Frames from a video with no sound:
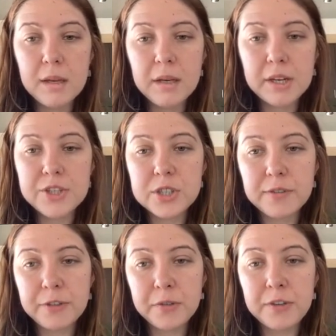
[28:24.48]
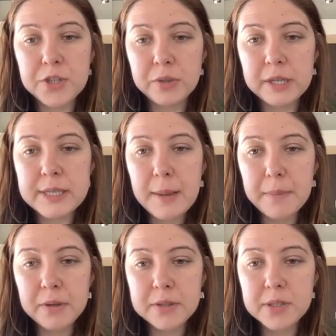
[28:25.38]
Here's just a few visual
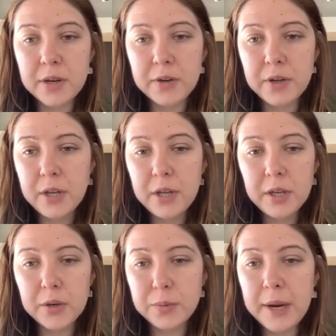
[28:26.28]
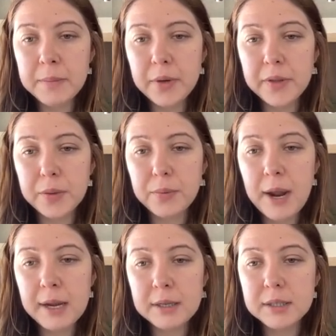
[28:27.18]
examples. So, rainbow on the
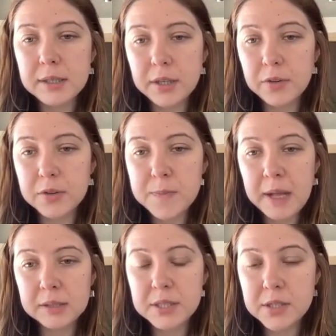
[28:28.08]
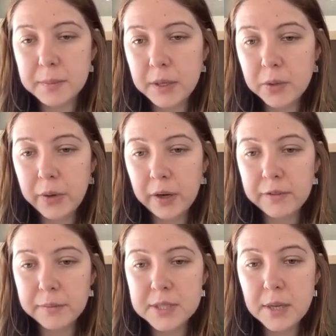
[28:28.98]
right, those balances are being
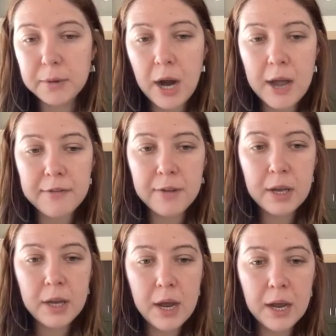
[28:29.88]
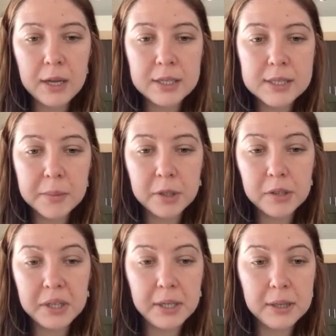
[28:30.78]
queried from a subgraph.
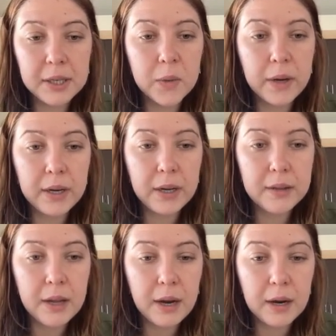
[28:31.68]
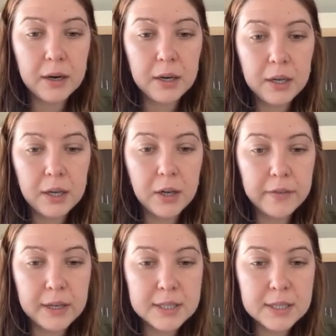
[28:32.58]
Similarly, liquidity there and
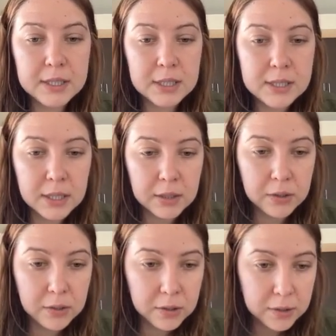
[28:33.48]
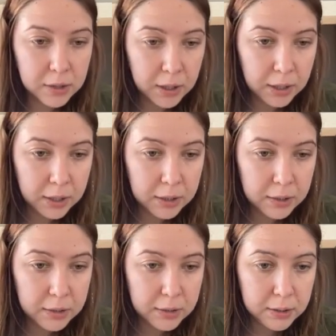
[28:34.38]
all that statistical
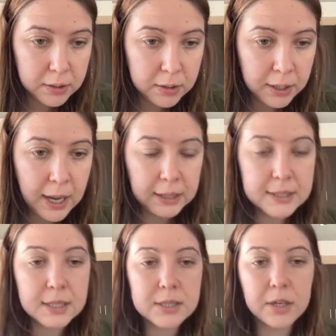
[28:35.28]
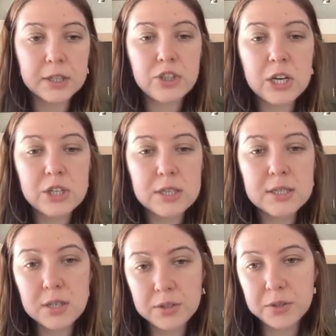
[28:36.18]
analysis on
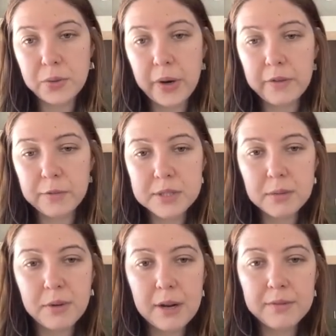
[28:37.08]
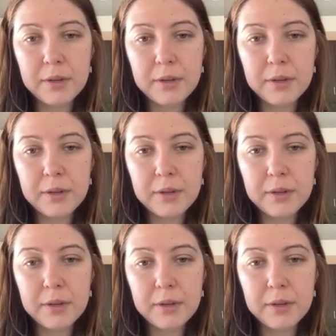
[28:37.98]
exchanges is also queried from a subgraph.